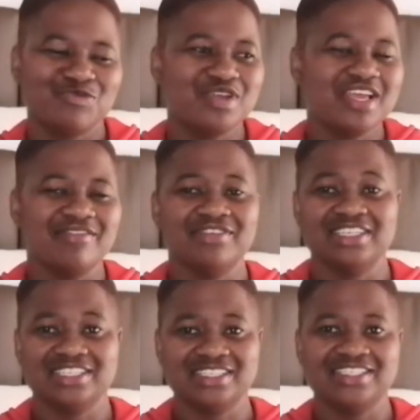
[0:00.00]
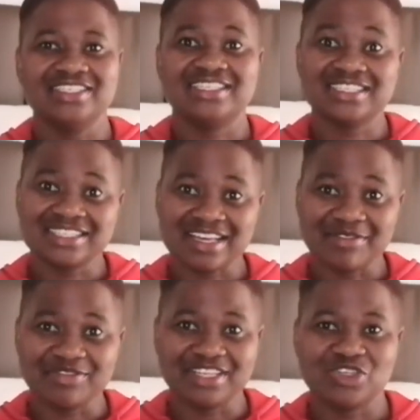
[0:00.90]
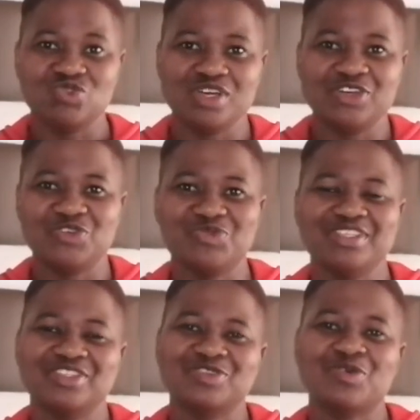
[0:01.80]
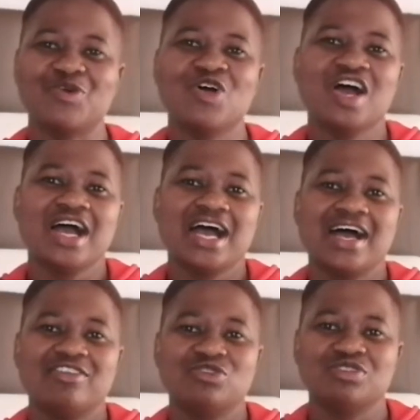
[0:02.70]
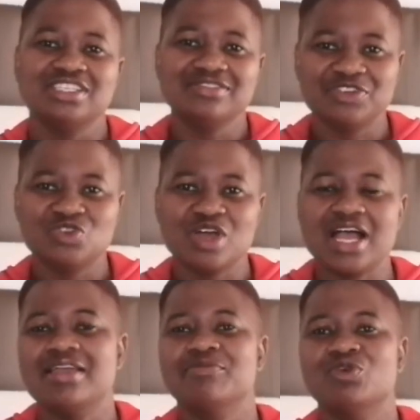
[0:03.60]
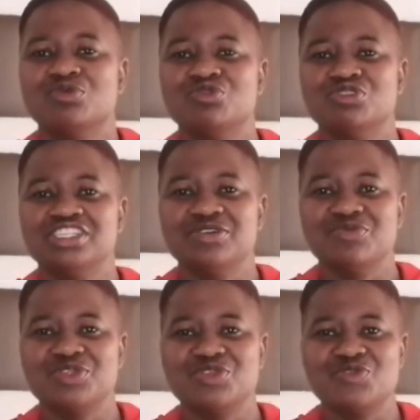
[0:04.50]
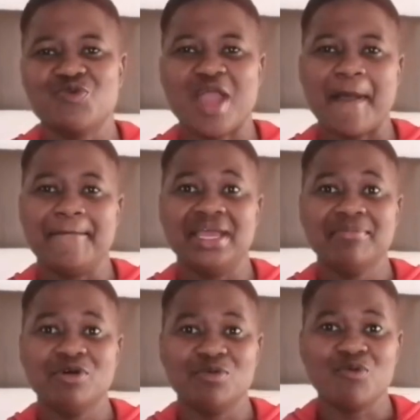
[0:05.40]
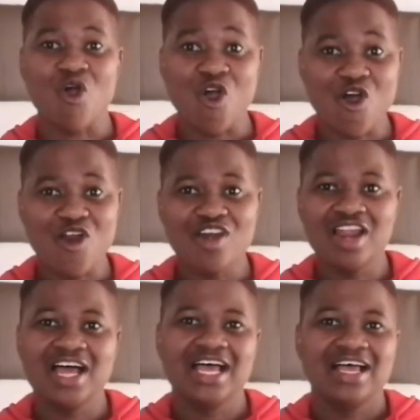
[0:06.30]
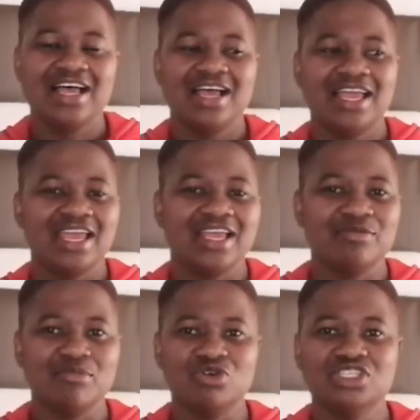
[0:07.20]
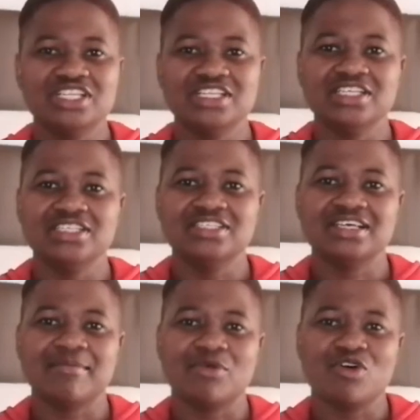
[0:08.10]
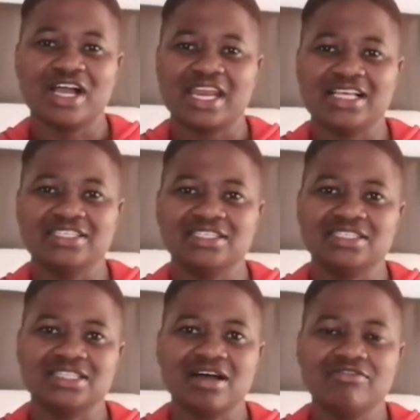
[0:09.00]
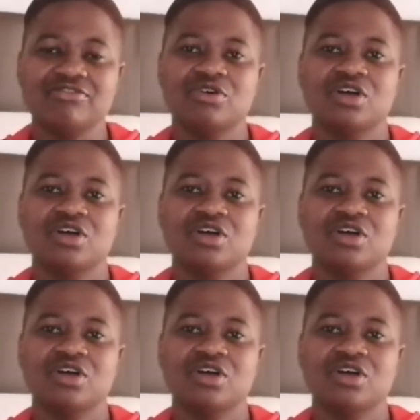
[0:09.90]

We have interesting stuff that we are doing. So today's video I am going to share with you a Pephome haul, mostly some organizing stuff.